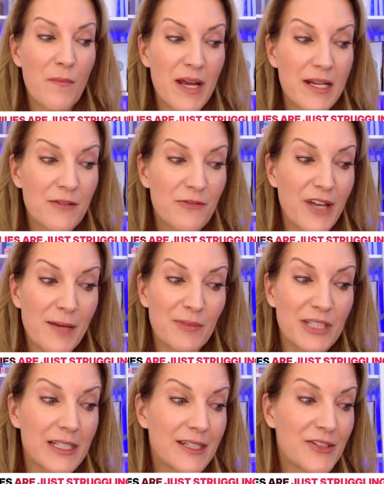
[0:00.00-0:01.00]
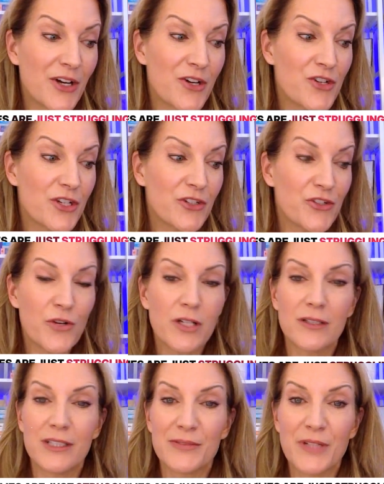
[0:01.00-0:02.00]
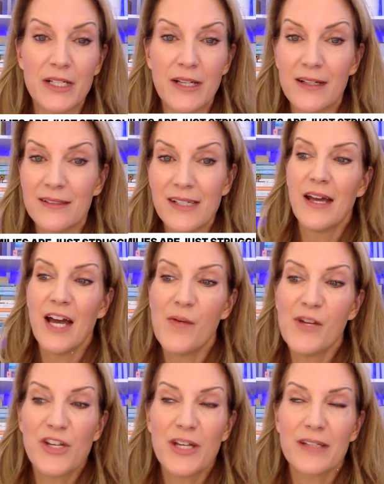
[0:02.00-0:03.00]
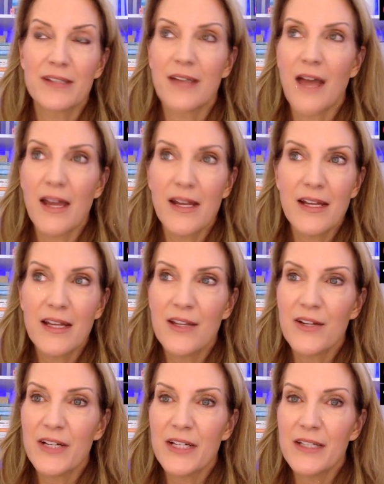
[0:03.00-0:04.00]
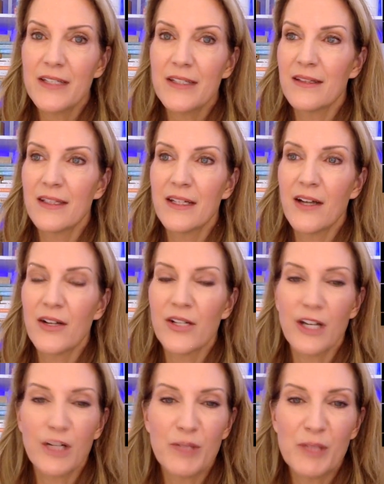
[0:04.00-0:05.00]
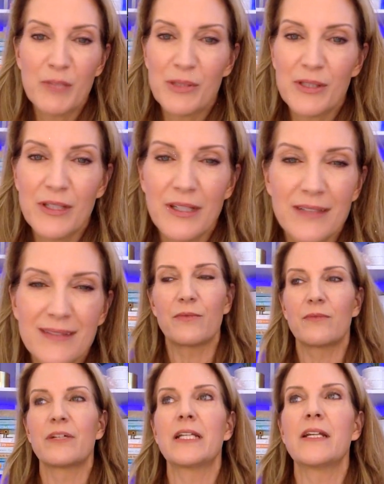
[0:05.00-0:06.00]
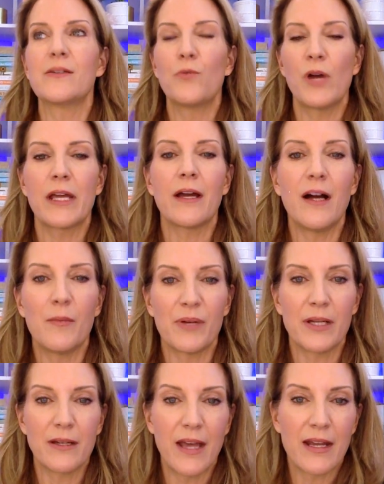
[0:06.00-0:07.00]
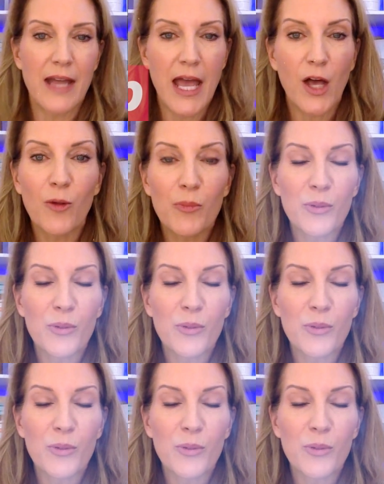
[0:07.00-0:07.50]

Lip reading: many families are just struggling right now, how much anxiety there is in our young people, and we need to wake up and help.